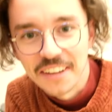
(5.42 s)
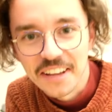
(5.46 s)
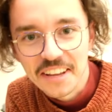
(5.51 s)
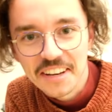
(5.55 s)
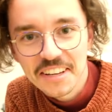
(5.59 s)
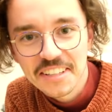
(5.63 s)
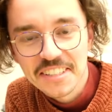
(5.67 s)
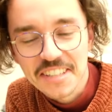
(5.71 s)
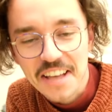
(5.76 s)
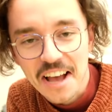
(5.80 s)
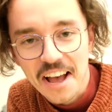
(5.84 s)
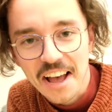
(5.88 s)
it
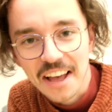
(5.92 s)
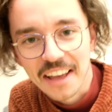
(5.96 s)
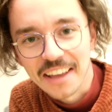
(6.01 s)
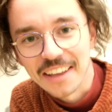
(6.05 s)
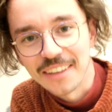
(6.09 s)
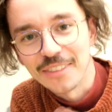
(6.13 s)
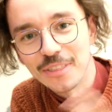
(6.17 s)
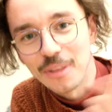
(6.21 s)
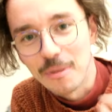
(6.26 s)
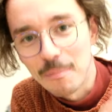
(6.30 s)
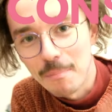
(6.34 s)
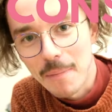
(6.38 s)
is
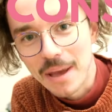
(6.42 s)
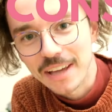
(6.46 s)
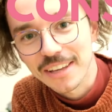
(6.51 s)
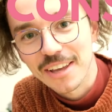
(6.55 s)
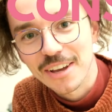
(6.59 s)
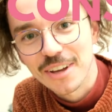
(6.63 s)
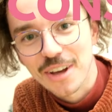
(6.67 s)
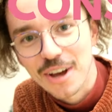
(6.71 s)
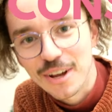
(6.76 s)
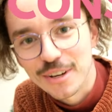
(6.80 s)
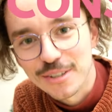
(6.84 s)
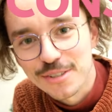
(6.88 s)
I, the Mega
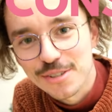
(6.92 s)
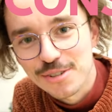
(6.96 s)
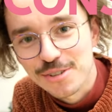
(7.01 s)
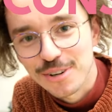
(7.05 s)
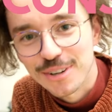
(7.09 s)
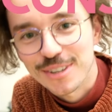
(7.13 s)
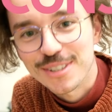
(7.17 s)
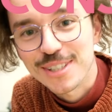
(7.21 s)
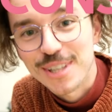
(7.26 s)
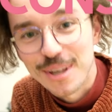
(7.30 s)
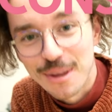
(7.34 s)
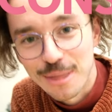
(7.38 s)

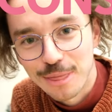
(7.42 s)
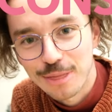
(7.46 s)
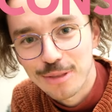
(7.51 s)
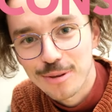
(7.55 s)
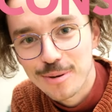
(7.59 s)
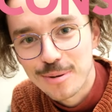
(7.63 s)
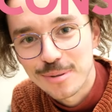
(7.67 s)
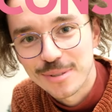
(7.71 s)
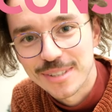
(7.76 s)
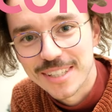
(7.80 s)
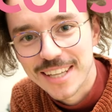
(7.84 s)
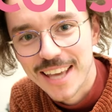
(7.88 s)
Construx
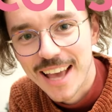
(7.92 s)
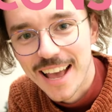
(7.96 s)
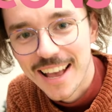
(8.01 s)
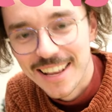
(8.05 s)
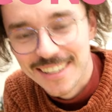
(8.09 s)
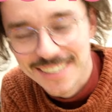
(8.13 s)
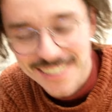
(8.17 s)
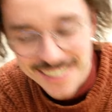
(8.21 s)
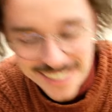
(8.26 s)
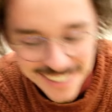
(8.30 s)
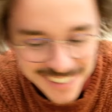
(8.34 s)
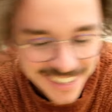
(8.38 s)

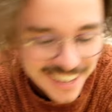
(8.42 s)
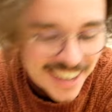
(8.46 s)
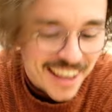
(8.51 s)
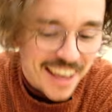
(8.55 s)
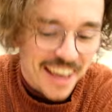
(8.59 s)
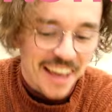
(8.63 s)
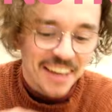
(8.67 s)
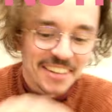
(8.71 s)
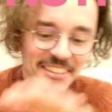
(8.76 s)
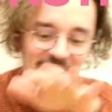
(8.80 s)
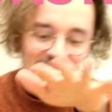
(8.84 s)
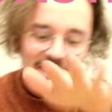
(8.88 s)
enthusiast,
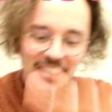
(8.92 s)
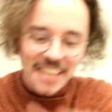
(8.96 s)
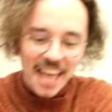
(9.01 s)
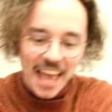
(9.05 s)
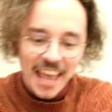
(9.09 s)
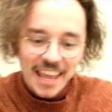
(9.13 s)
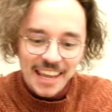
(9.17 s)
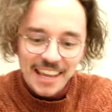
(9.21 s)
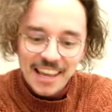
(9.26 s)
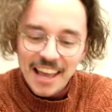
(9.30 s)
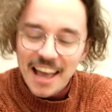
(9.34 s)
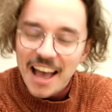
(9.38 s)
and
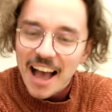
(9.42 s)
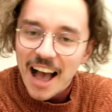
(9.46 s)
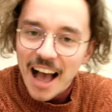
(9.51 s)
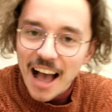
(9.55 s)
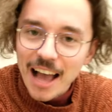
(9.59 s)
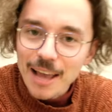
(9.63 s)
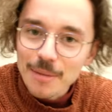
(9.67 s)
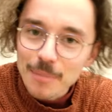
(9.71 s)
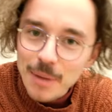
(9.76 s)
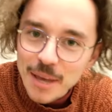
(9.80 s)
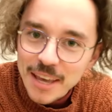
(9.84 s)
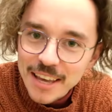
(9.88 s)
today
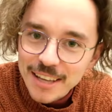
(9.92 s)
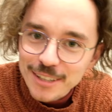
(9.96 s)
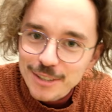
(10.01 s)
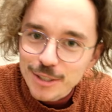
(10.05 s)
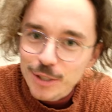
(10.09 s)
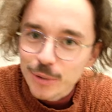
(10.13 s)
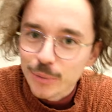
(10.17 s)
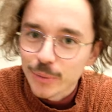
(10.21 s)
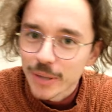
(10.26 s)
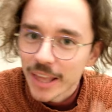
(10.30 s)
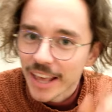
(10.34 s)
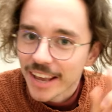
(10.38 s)
I'm here
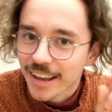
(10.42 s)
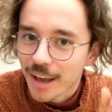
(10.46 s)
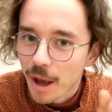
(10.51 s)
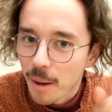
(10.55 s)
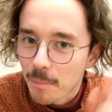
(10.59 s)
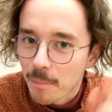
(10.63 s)
to lay a